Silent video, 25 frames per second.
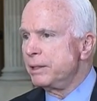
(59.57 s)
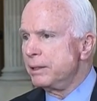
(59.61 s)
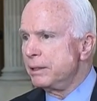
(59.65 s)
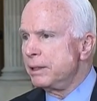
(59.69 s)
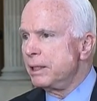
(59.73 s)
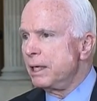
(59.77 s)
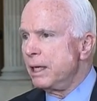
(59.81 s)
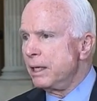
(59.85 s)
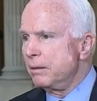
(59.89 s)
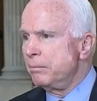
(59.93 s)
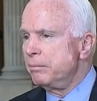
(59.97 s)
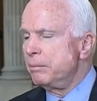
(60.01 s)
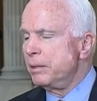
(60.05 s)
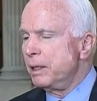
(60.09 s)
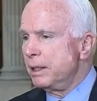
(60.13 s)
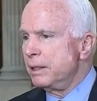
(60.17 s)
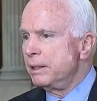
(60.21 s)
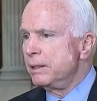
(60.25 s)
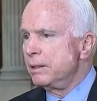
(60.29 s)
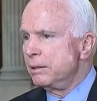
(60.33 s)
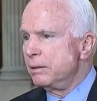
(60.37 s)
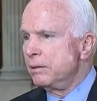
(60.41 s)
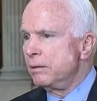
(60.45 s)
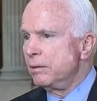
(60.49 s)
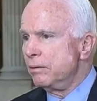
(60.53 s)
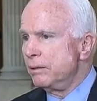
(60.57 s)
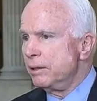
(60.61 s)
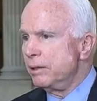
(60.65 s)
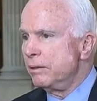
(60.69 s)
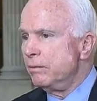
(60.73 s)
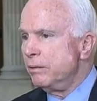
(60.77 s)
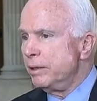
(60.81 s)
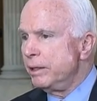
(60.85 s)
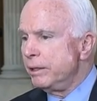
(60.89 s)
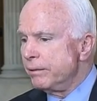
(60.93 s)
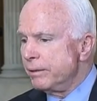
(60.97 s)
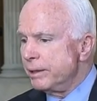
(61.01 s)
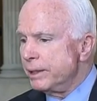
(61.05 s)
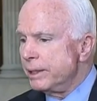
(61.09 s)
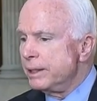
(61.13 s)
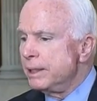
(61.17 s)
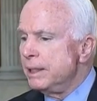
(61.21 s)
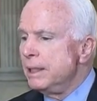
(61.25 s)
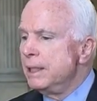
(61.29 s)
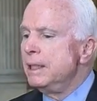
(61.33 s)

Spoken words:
the Taliban are growing weary.